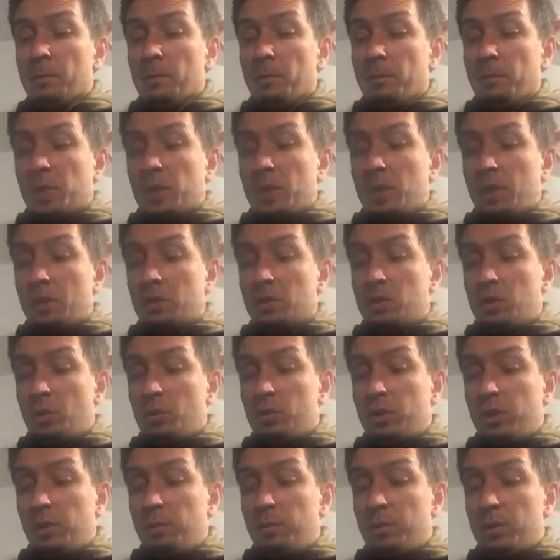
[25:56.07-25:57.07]
young
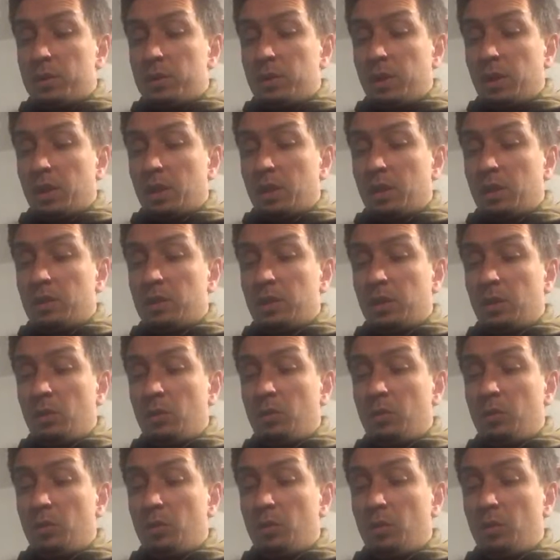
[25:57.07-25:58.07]
children in particular
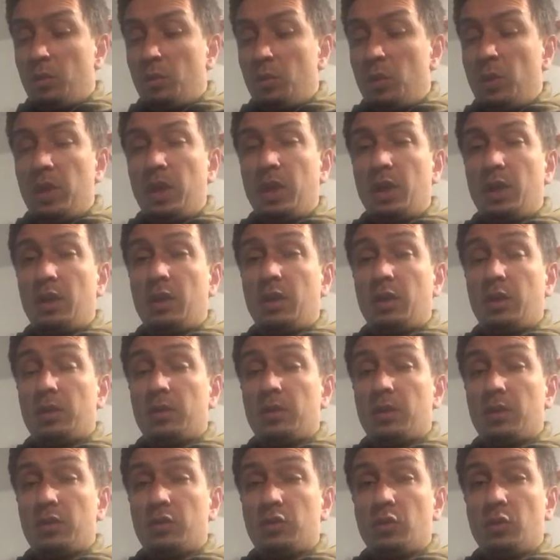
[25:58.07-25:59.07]
do
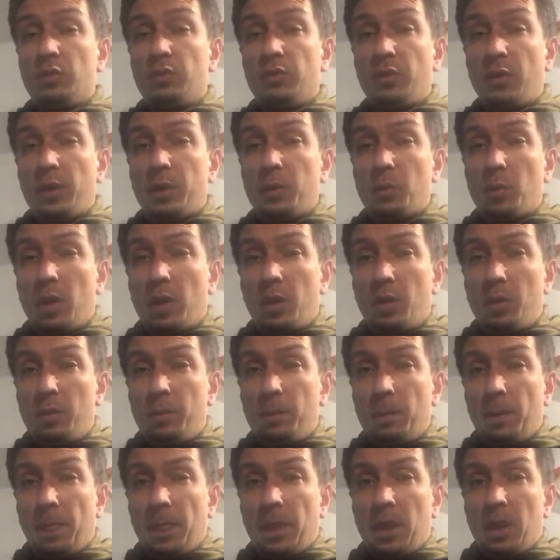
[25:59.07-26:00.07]
very
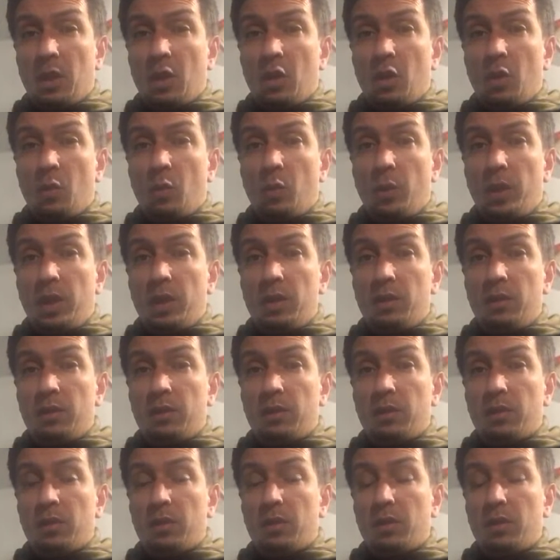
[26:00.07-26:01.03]
well with